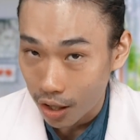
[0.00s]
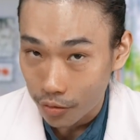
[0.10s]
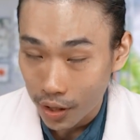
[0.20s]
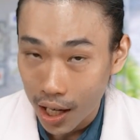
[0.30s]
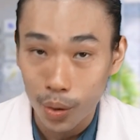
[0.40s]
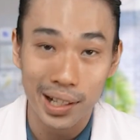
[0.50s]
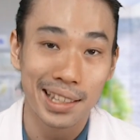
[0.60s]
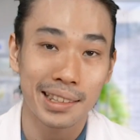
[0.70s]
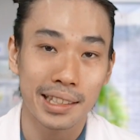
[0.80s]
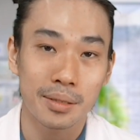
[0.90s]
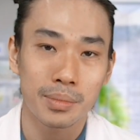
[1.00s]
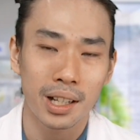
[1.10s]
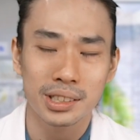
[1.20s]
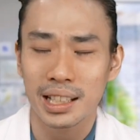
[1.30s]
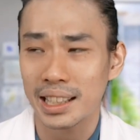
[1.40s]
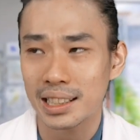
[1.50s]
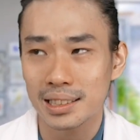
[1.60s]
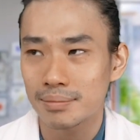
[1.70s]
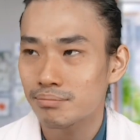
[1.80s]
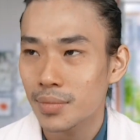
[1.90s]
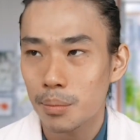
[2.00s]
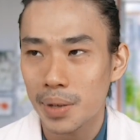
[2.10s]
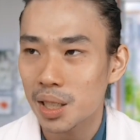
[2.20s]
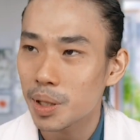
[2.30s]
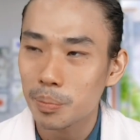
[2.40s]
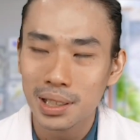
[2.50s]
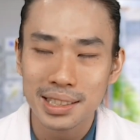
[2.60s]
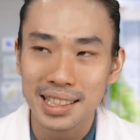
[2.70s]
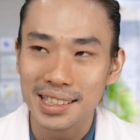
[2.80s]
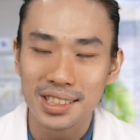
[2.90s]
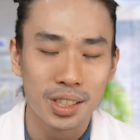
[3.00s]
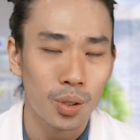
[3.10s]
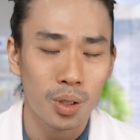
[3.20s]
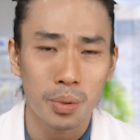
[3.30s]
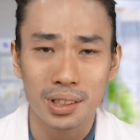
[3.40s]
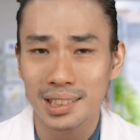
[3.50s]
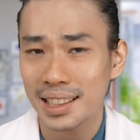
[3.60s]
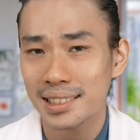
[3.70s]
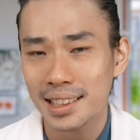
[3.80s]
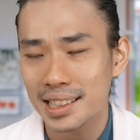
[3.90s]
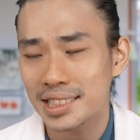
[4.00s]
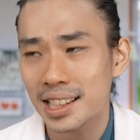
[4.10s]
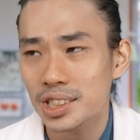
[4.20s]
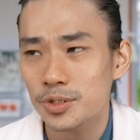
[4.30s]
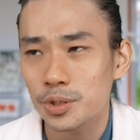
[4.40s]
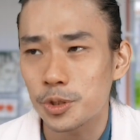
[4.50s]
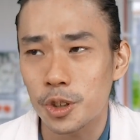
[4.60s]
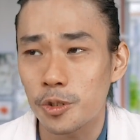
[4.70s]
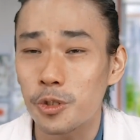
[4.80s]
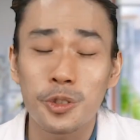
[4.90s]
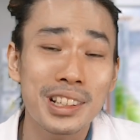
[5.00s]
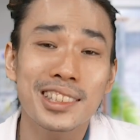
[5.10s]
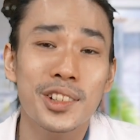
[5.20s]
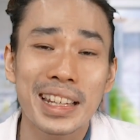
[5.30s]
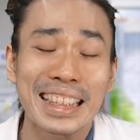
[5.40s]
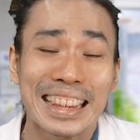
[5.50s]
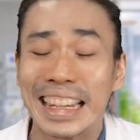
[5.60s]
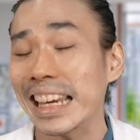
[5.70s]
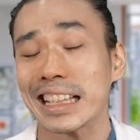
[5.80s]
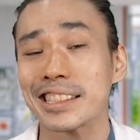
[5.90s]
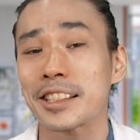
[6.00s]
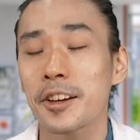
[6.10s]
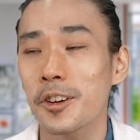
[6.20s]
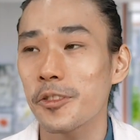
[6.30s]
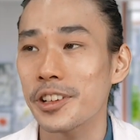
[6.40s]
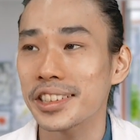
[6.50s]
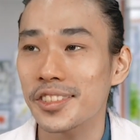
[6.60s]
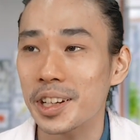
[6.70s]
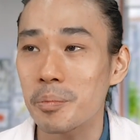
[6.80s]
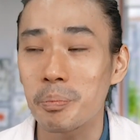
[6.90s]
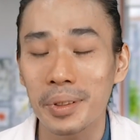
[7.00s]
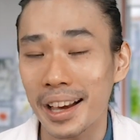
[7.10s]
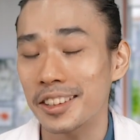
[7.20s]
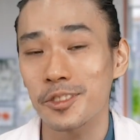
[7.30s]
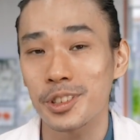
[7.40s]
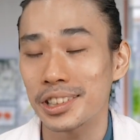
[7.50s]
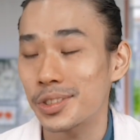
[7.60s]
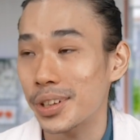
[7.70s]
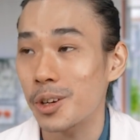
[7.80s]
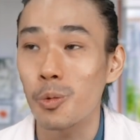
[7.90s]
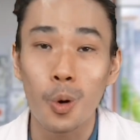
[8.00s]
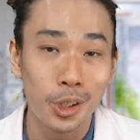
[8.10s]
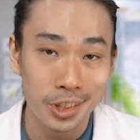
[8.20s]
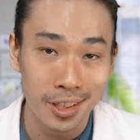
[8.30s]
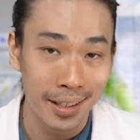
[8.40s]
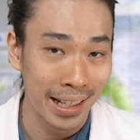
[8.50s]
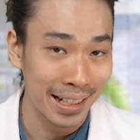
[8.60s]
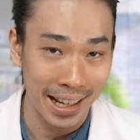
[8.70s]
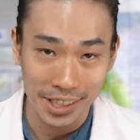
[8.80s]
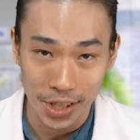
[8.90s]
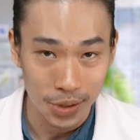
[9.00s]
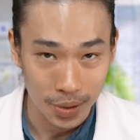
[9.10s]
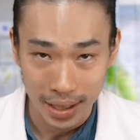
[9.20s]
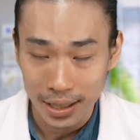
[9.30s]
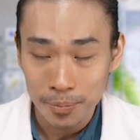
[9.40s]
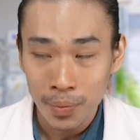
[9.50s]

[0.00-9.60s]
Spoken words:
of our kidney, because like many people just know about kidneys just for filtering things, filtering blood, filtering water, and etc.